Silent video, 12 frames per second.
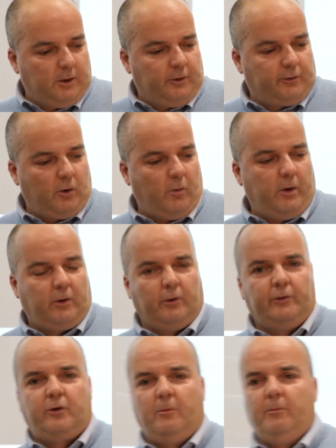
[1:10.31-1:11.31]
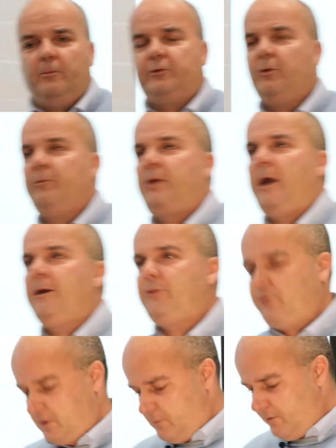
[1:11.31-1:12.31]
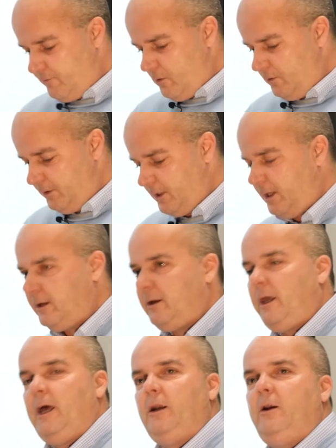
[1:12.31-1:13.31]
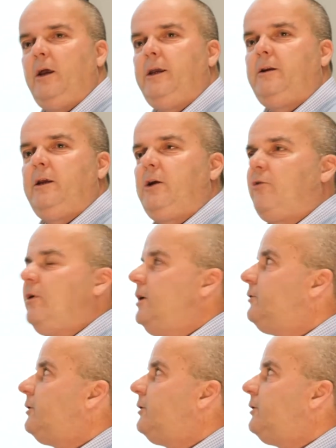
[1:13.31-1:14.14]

So we done some tests, and we found that light increased